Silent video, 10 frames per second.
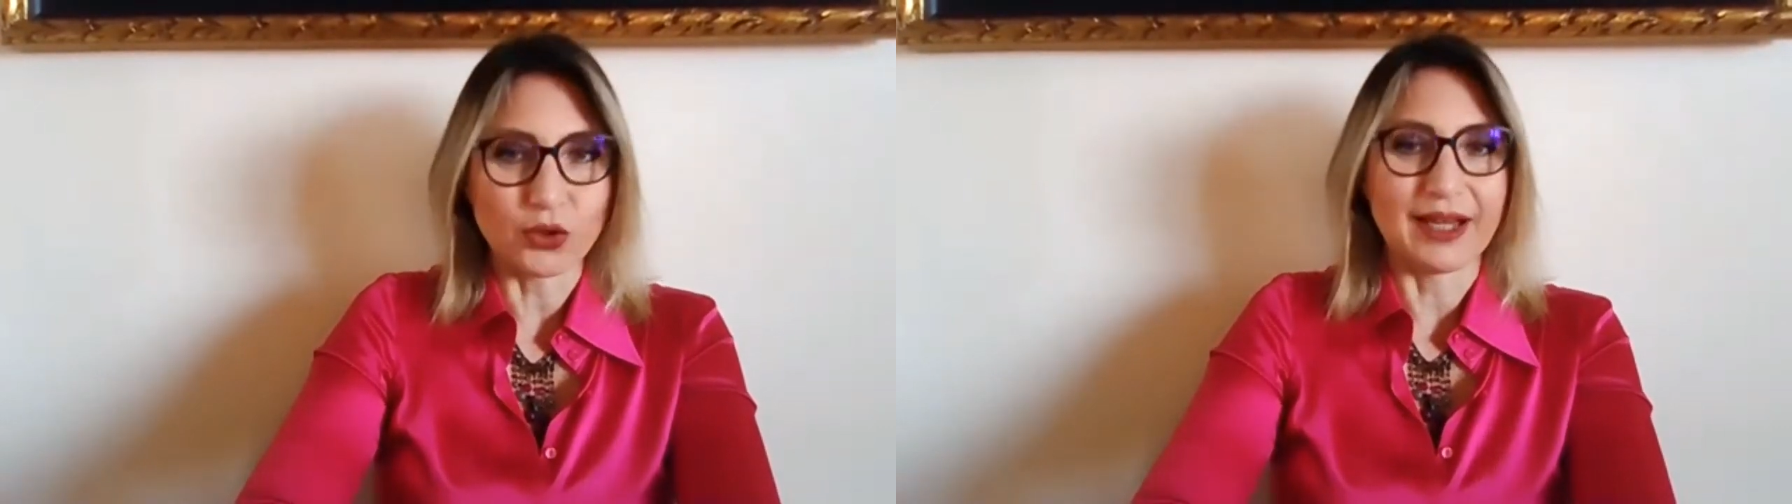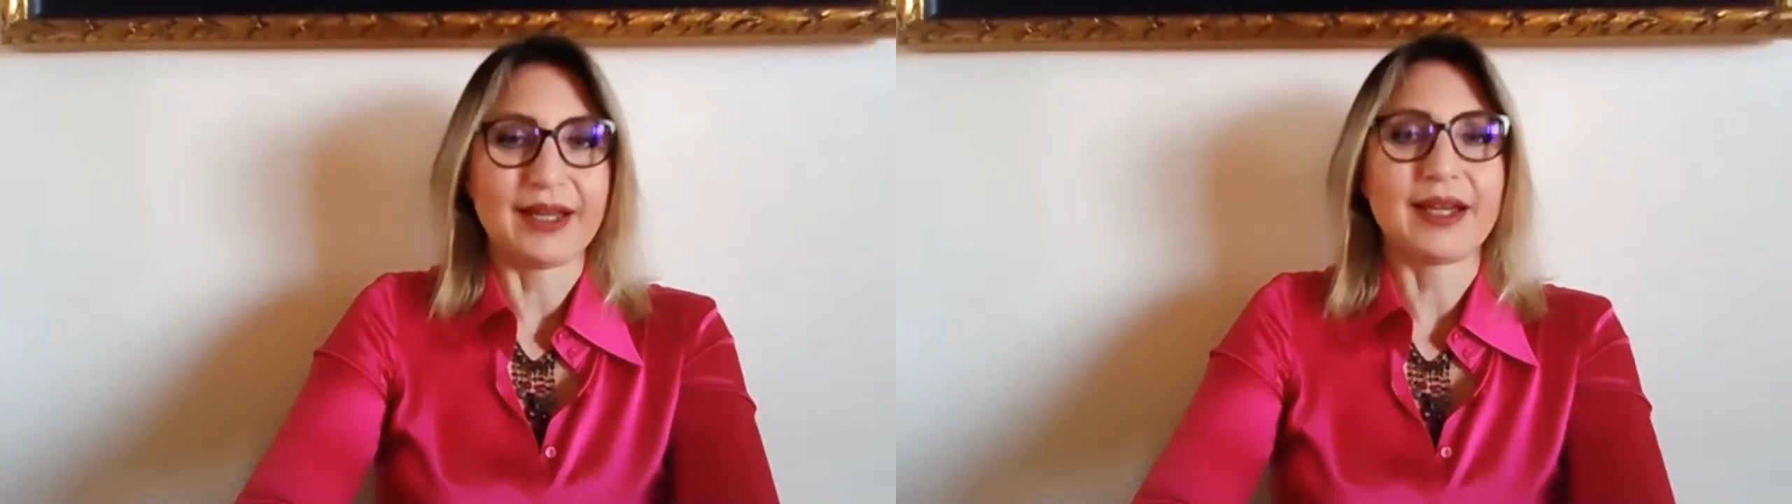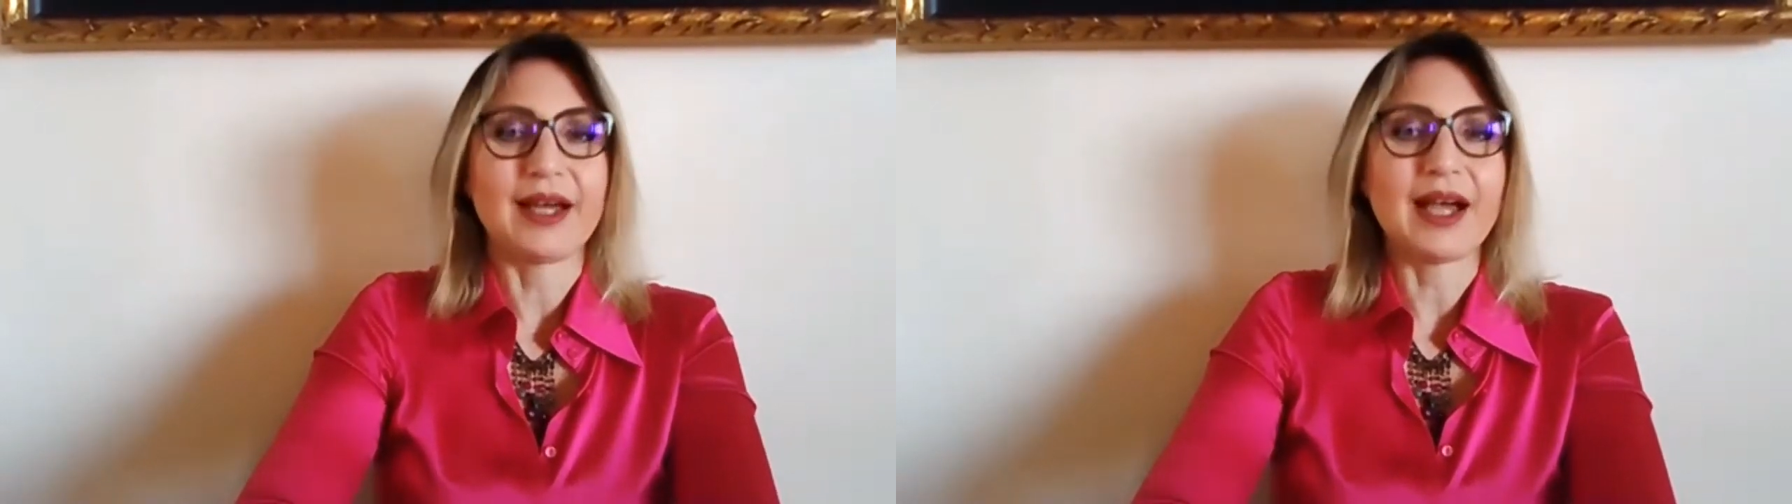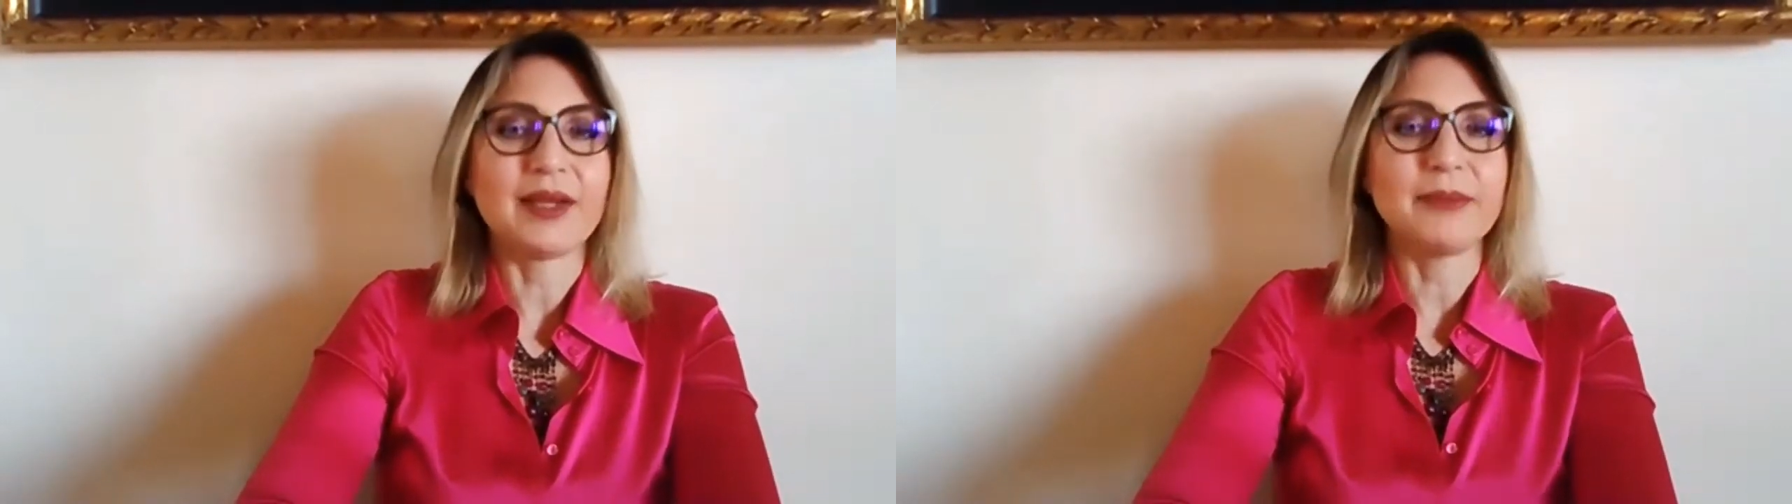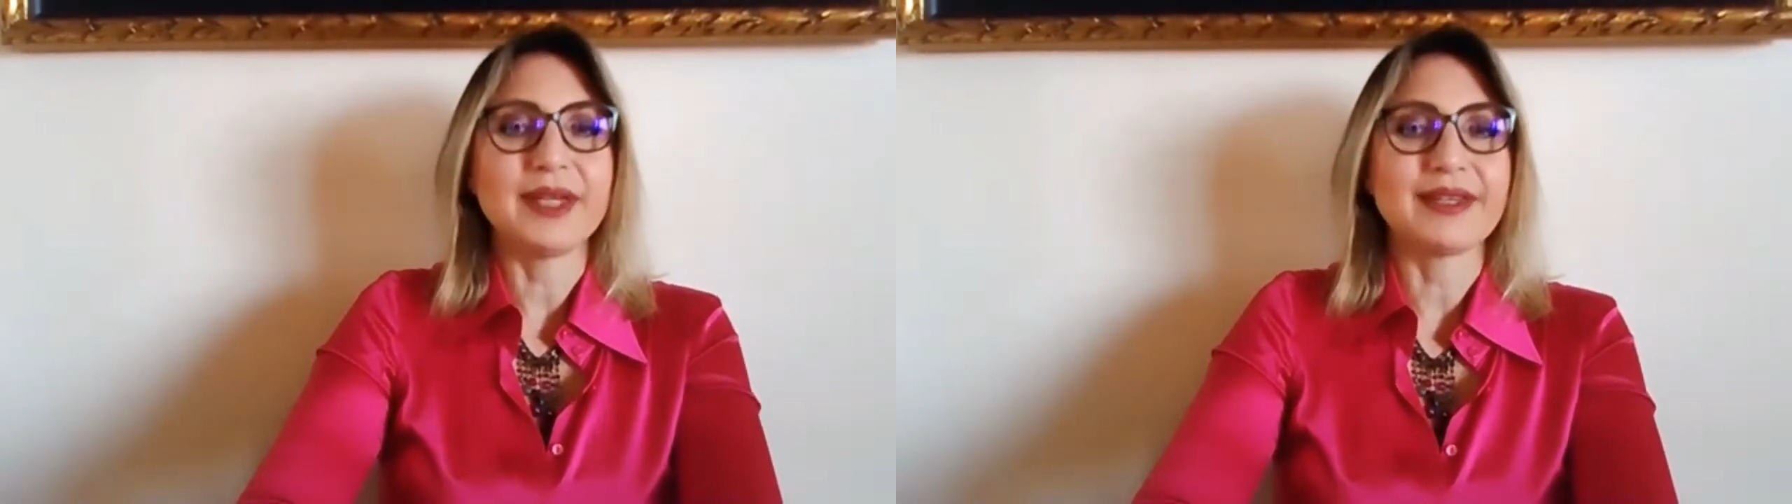I
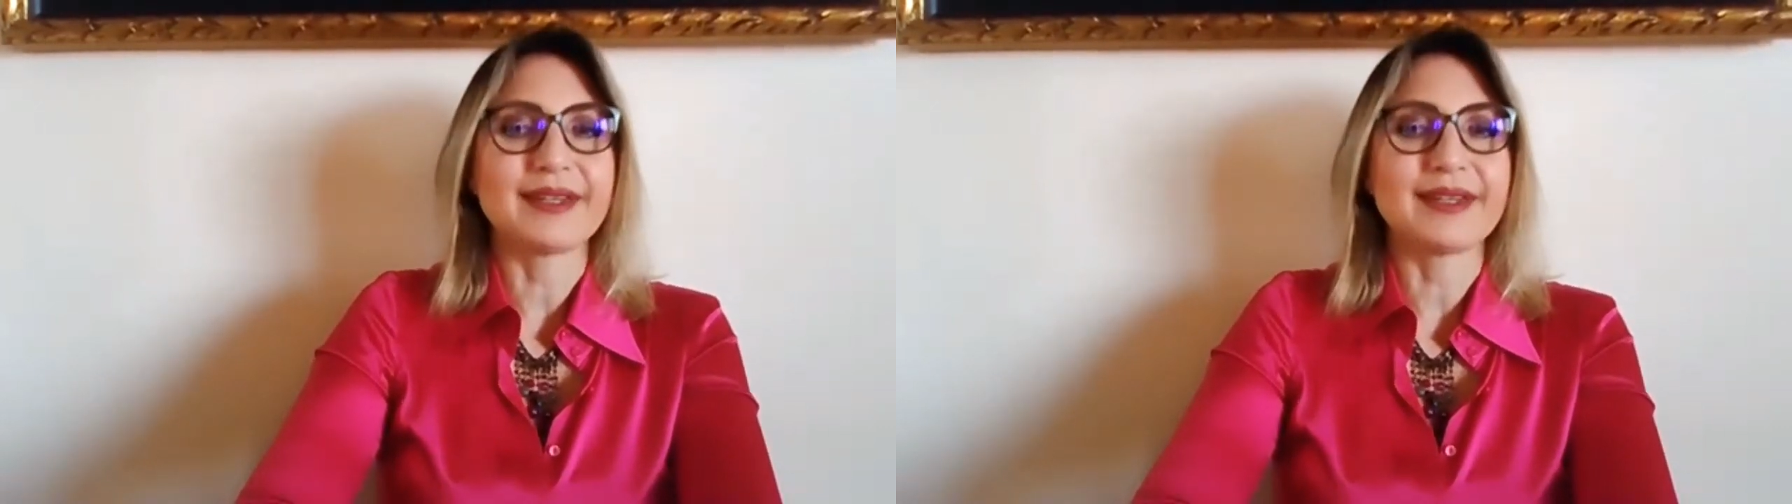mean